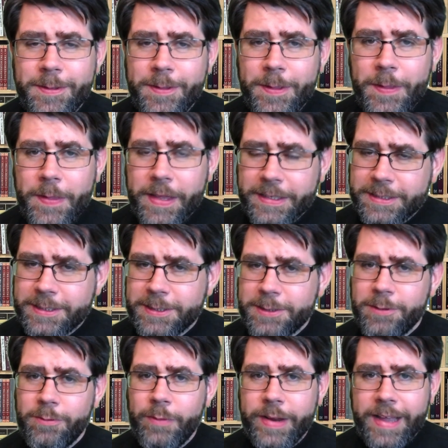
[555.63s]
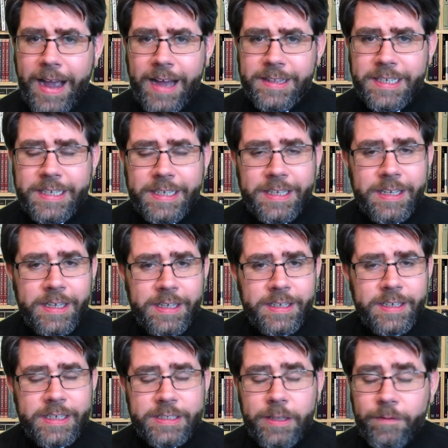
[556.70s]
this reality
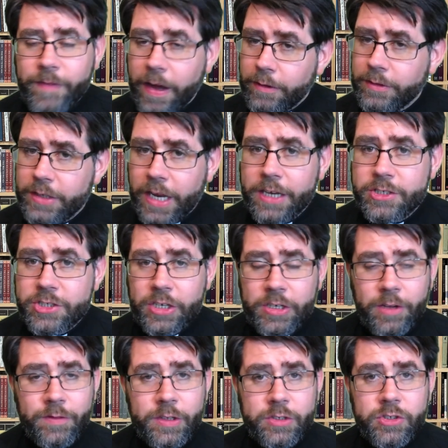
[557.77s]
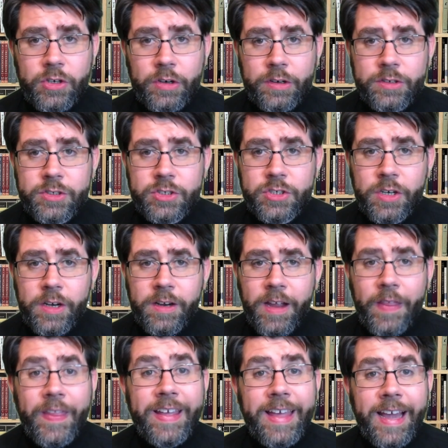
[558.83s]
is the foundation of the church,
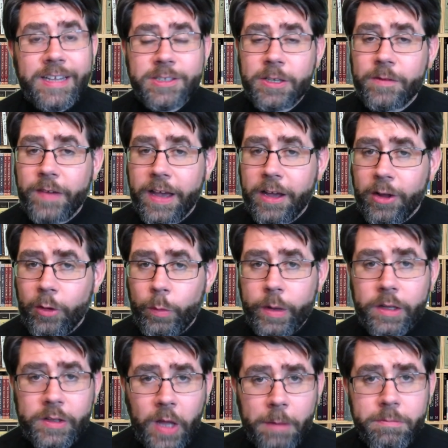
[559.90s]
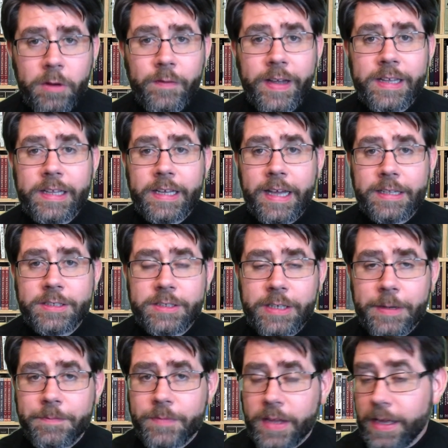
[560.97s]
and the gates of hell will not prevail against
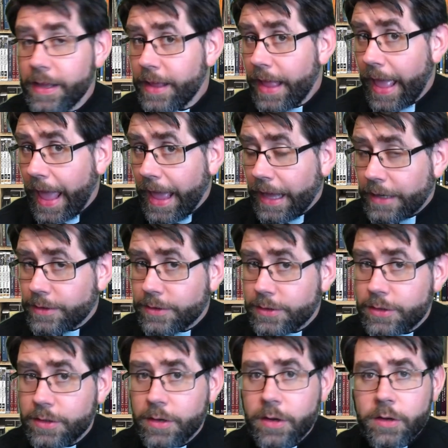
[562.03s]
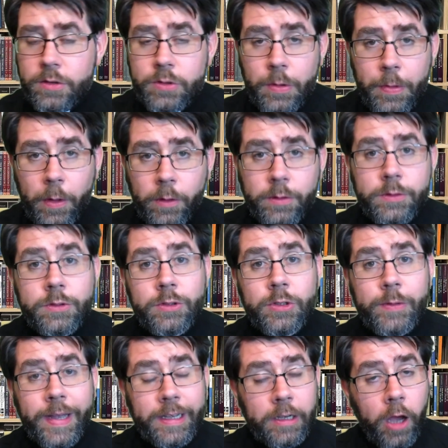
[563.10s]
it. And to those
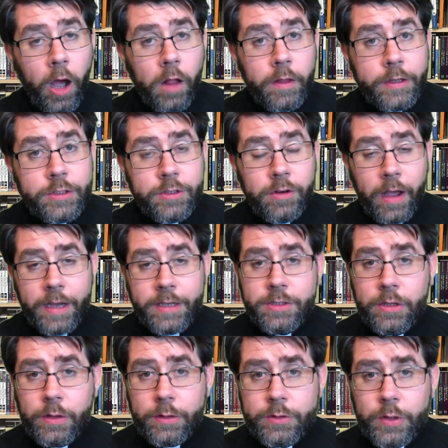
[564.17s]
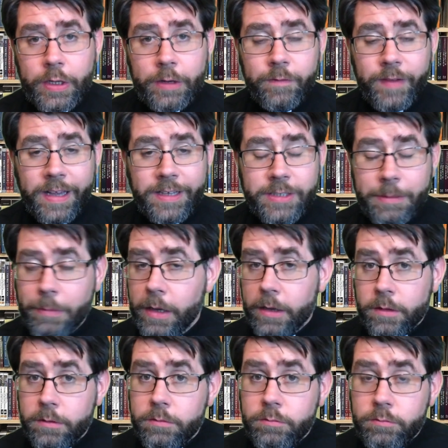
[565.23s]
who acknowledge Christ, to those who confess him,
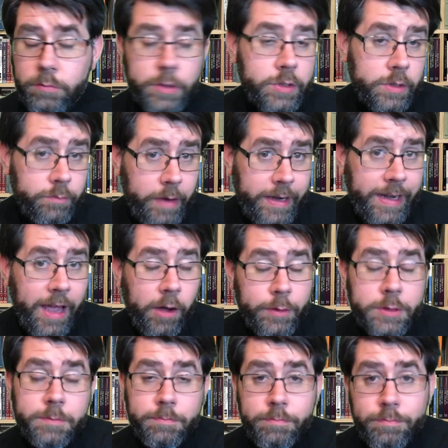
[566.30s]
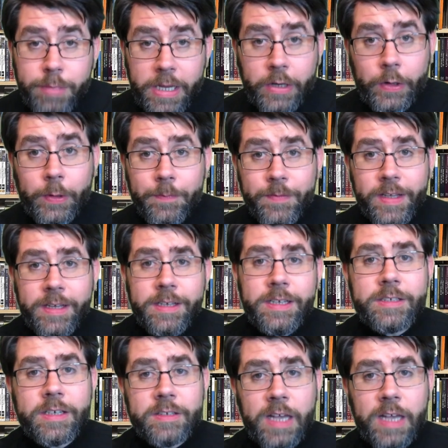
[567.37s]
which right now is Peter, he says,